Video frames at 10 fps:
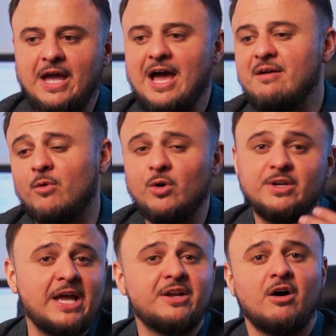They have more
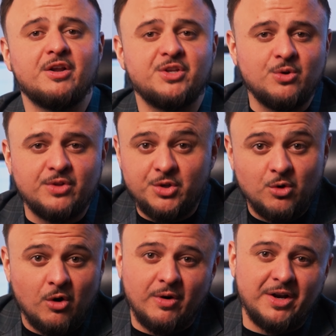data on you than
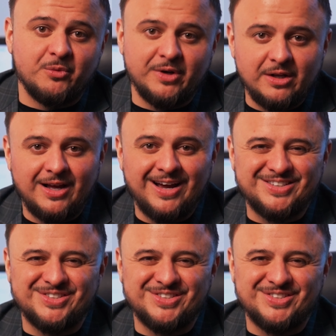you already realize.